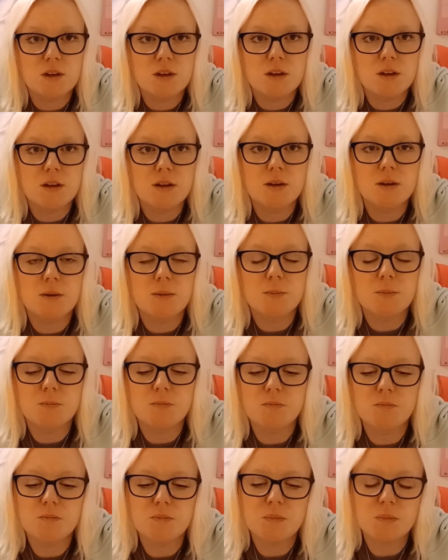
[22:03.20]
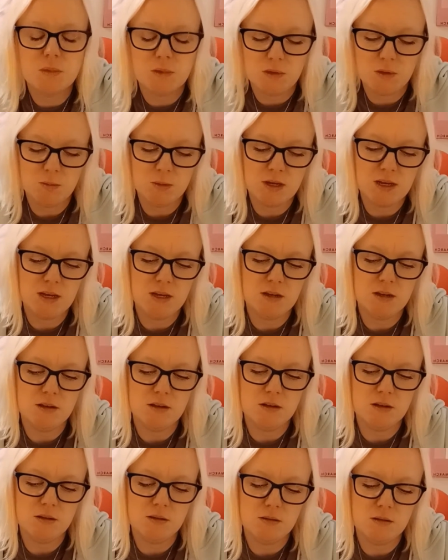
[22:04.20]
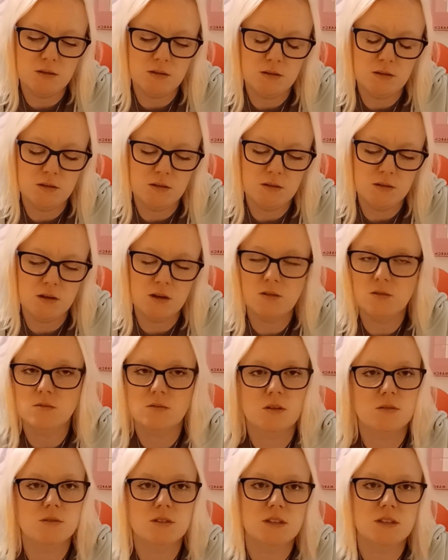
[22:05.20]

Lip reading: the beginning, I'll